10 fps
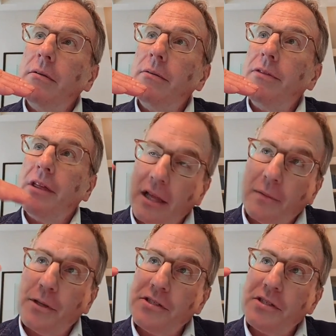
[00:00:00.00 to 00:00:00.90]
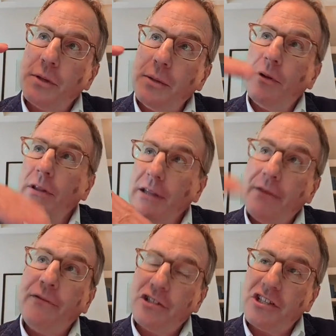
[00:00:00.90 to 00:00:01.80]
think like business people,
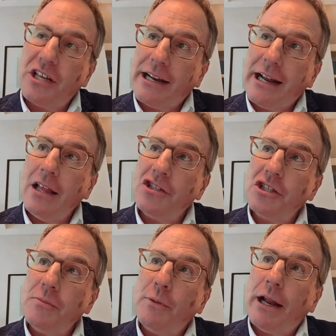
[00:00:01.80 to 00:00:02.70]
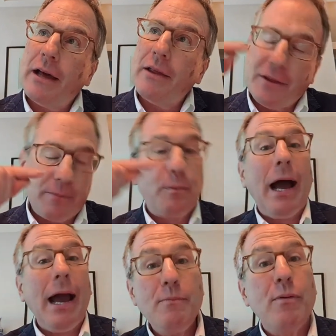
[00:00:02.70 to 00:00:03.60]
leverage technology, but the
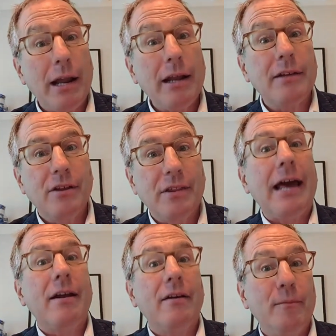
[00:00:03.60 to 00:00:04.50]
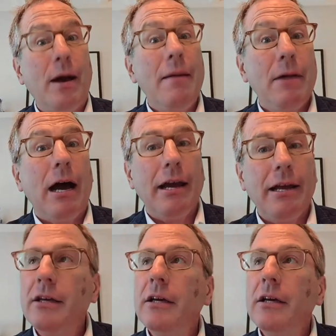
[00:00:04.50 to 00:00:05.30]
byproduct to that, of my mind,